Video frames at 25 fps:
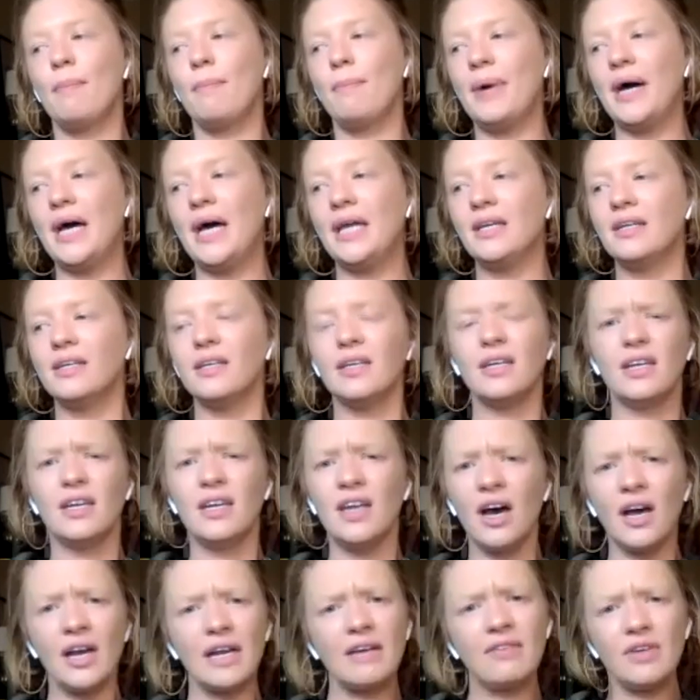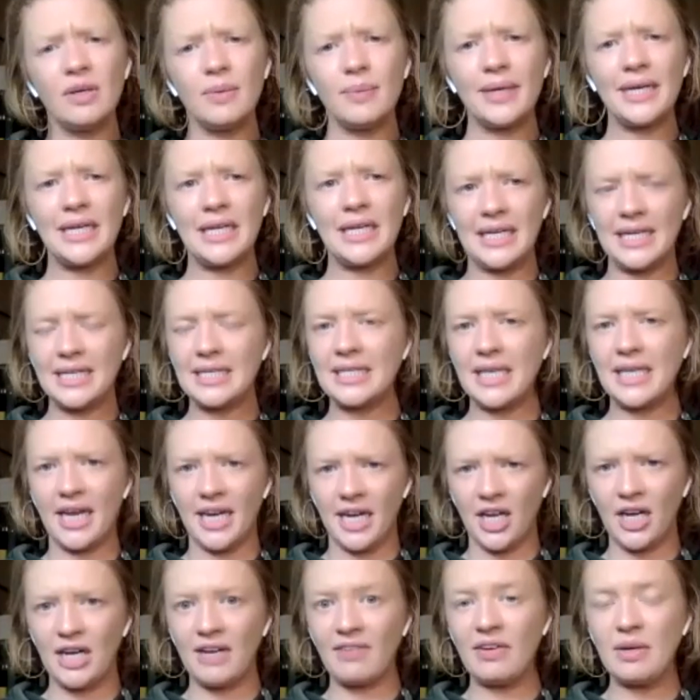But not everybody needs that.
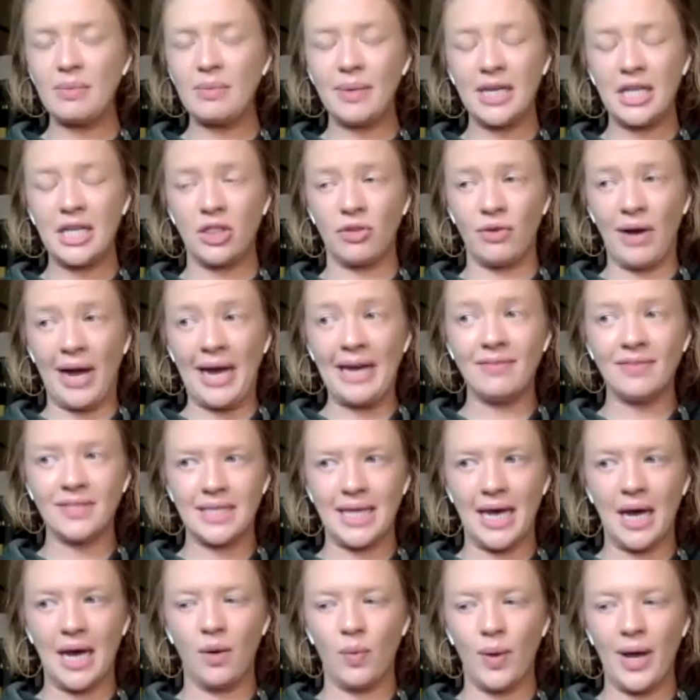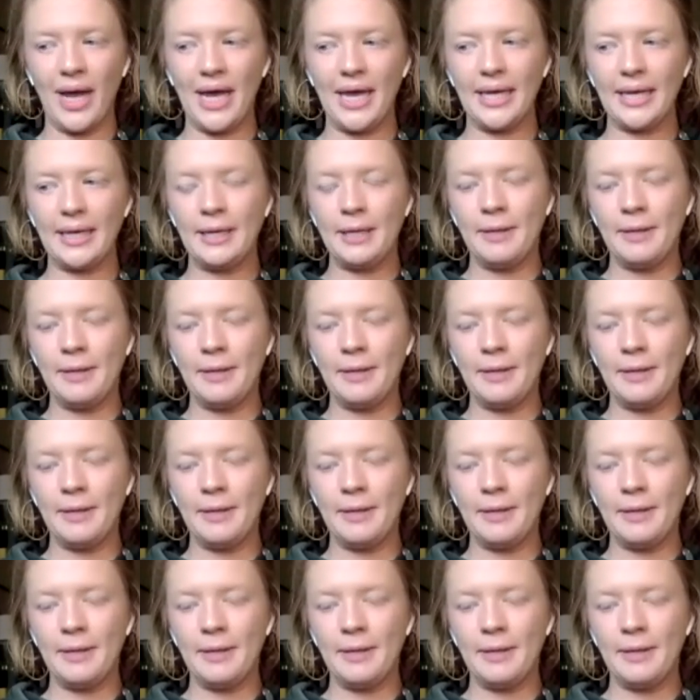Not everybody thrives that way.